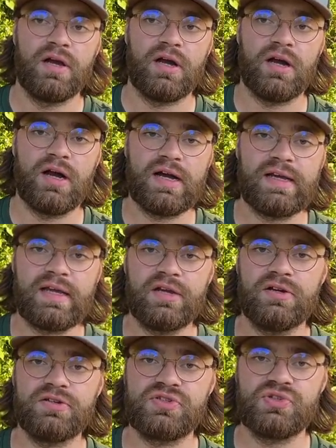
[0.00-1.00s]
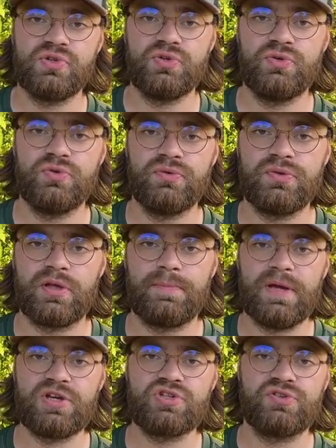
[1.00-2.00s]
a hike here soon, the
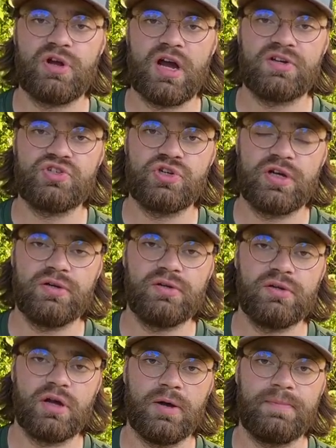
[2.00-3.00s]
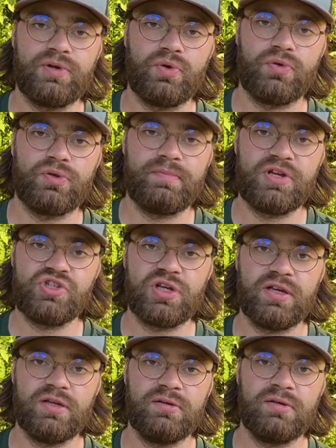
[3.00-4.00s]
Pictured Rocks Trail up in northern
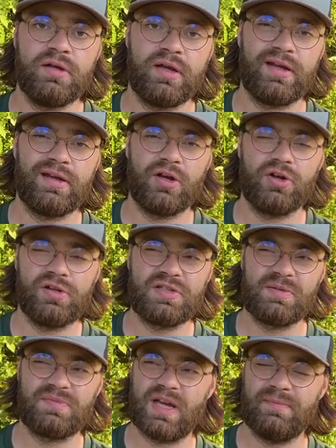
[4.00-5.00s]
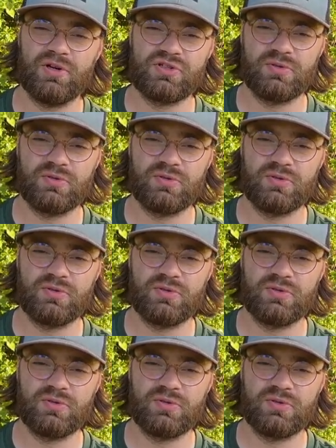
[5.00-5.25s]
Michigan in early September,